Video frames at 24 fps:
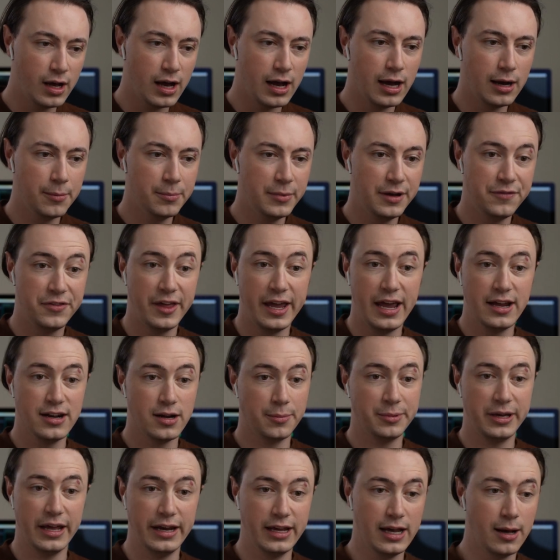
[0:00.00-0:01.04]
if they
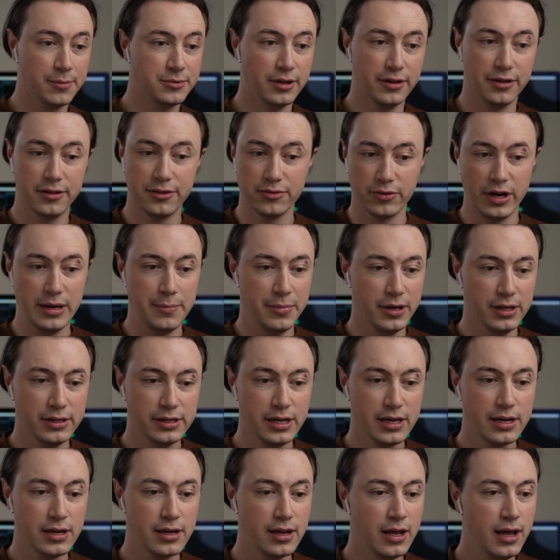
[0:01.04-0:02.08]
end up getting up to $3
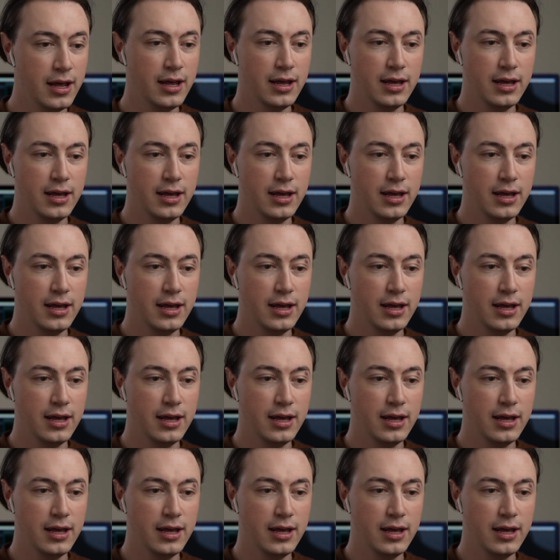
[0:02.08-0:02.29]
billion,